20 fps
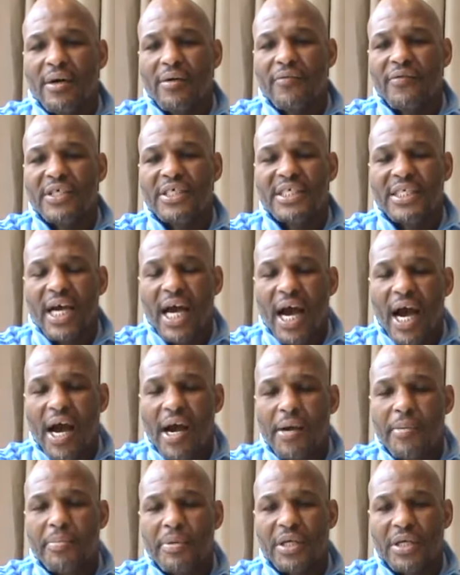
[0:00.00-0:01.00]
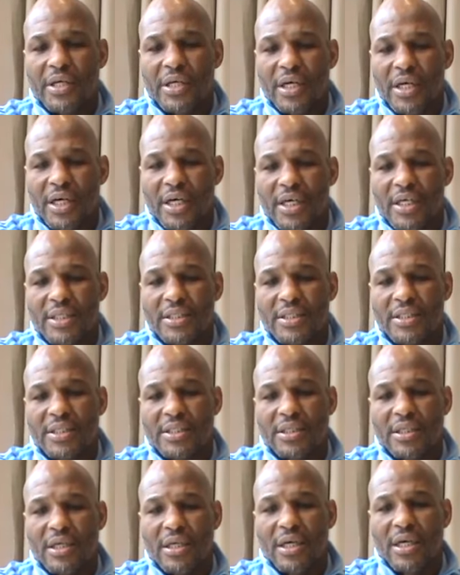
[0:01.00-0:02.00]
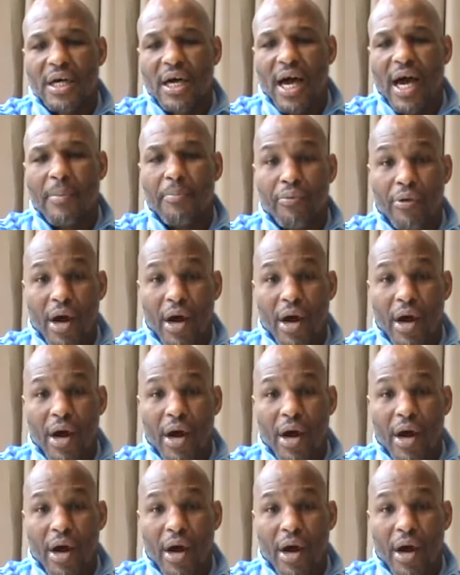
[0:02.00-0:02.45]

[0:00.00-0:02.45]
retired because I